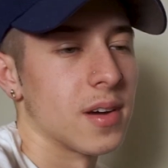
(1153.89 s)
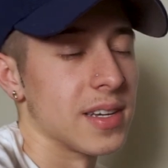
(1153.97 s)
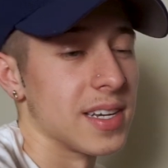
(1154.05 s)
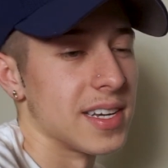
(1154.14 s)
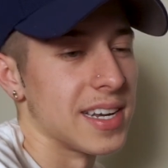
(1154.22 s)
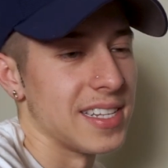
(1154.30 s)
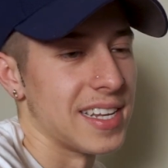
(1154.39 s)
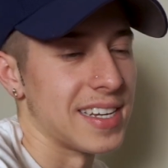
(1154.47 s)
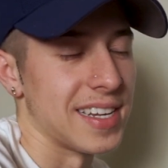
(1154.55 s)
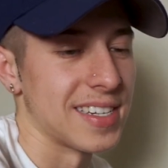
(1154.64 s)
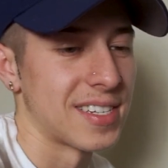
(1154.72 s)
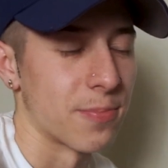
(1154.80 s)
Oh yeah,
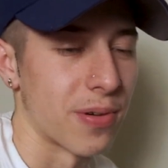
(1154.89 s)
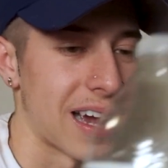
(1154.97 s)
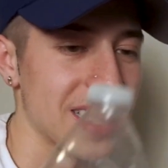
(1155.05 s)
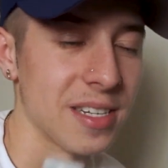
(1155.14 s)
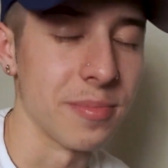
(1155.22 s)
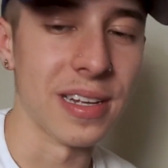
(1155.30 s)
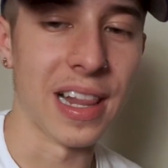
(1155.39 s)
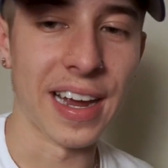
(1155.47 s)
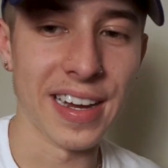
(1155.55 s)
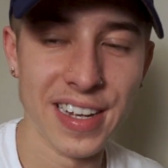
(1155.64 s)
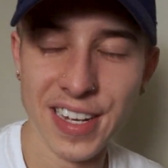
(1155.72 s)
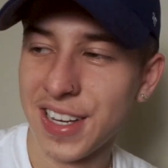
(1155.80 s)
it surprises me.
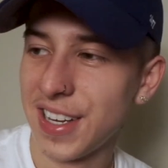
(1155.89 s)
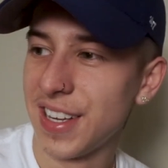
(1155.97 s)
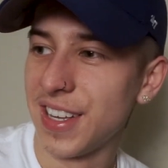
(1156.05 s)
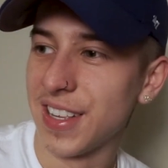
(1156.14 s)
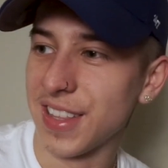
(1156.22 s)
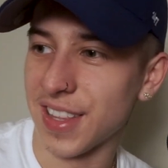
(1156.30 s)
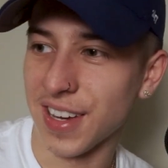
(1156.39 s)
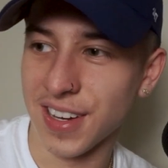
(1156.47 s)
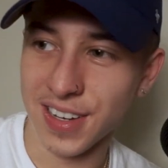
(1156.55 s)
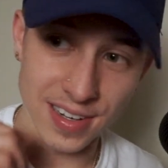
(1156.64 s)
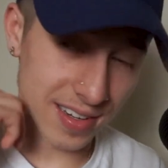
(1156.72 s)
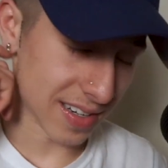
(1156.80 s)
Like
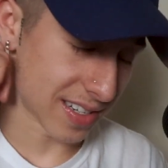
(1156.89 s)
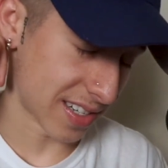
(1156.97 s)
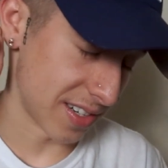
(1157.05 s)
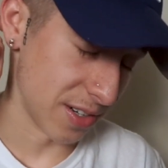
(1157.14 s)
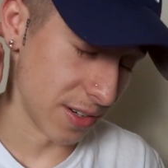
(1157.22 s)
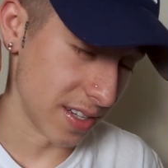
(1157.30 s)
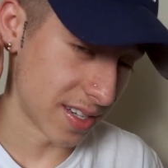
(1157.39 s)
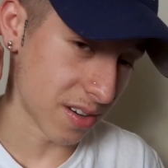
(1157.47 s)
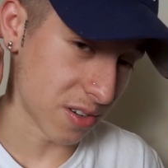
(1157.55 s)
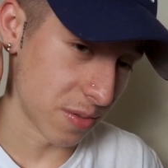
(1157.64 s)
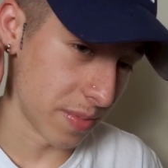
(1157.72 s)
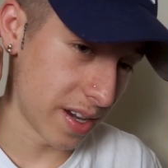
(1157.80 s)
the
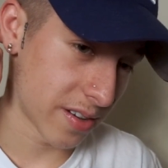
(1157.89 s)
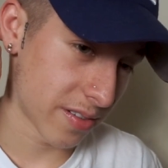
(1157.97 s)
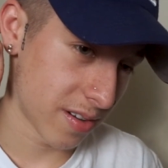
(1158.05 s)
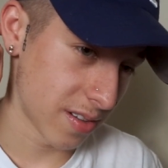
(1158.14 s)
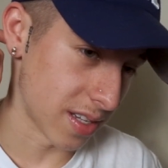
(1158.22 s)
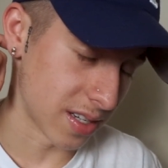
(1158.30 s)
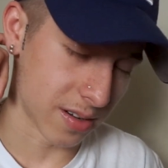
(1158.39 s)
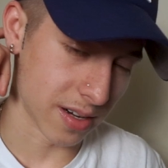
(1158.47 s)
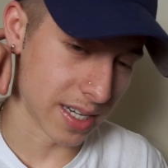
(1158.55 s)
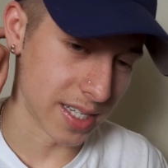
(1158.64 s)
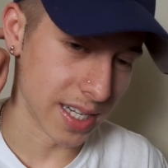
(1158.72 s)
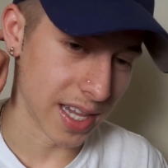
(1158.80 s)
social media growth is crazy.